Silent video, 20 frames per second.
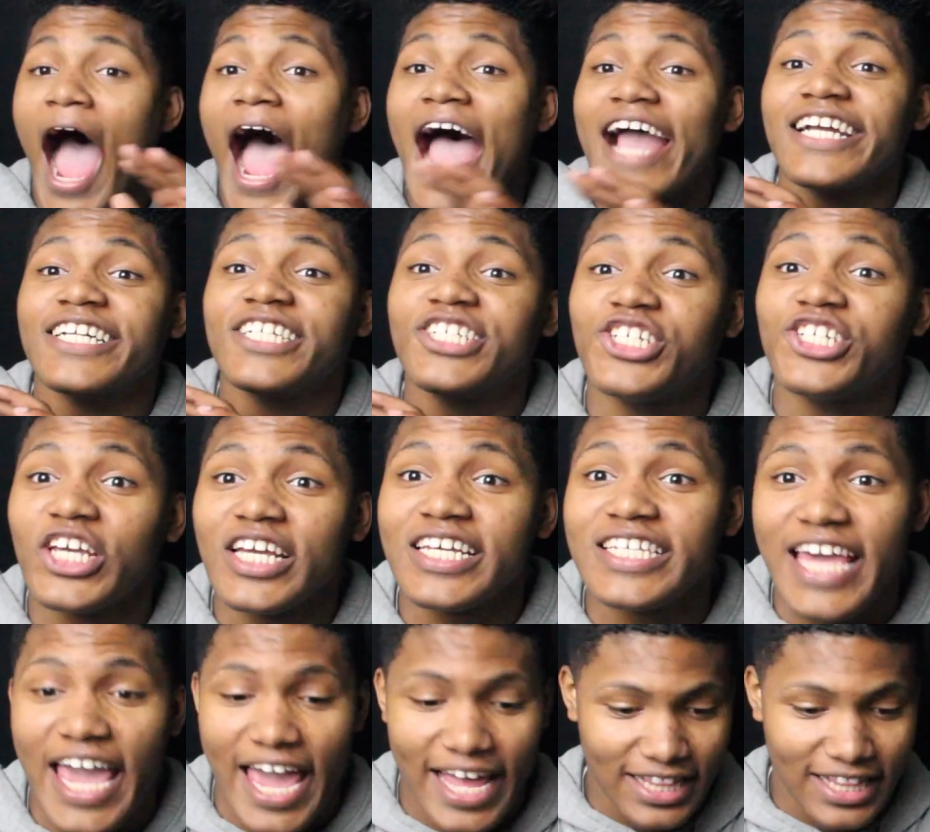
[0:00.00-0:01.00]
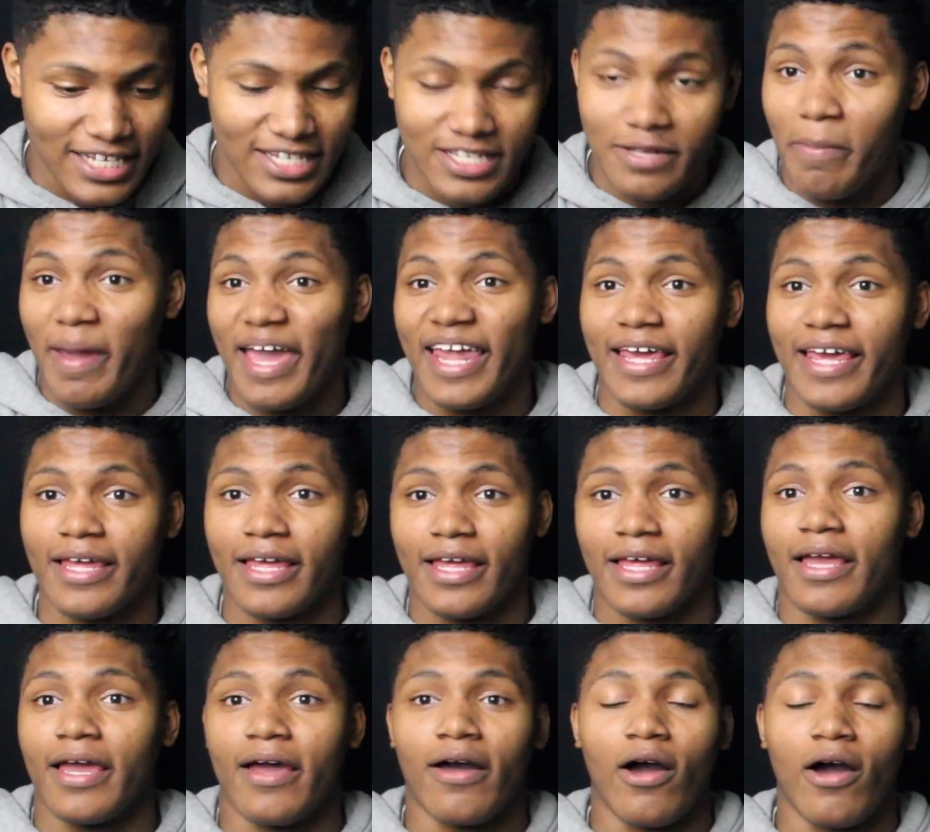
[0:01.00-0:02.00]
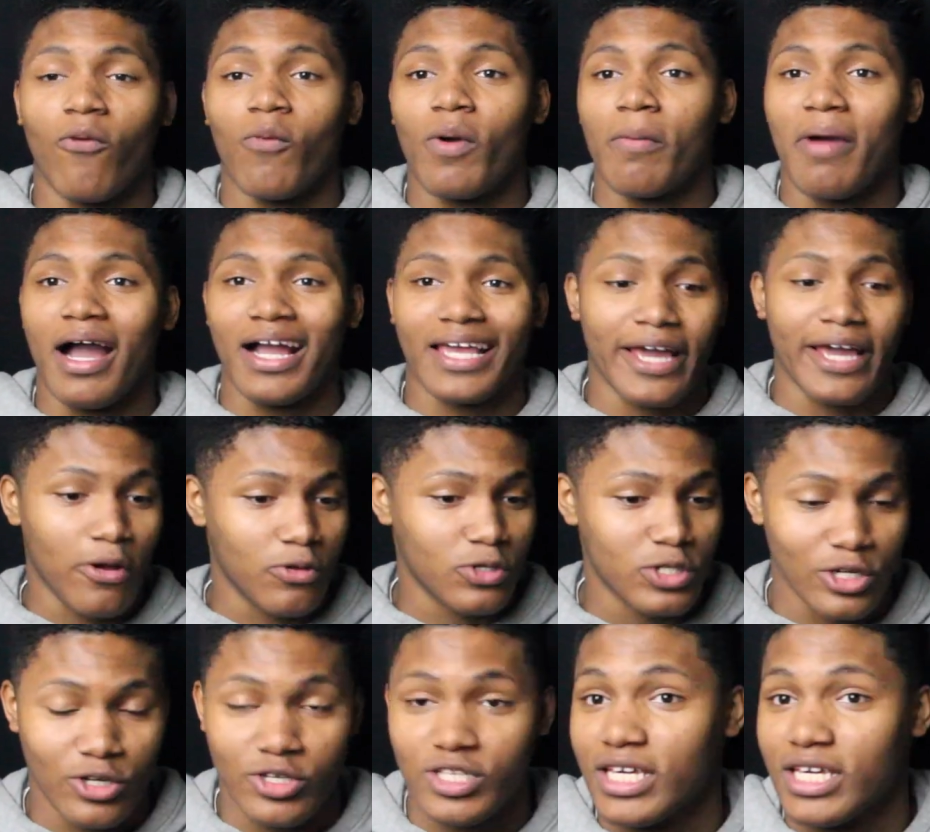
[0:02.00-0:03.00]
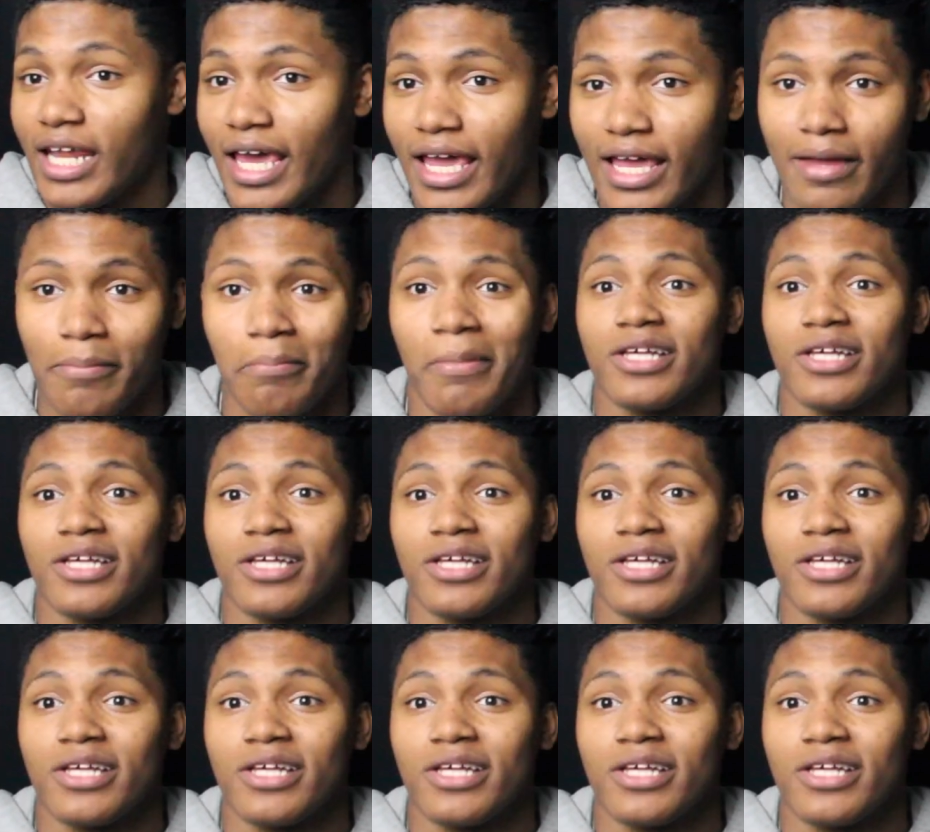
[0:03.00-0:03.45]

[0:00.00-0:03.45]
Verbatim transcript: I just had this debate with my counselor today.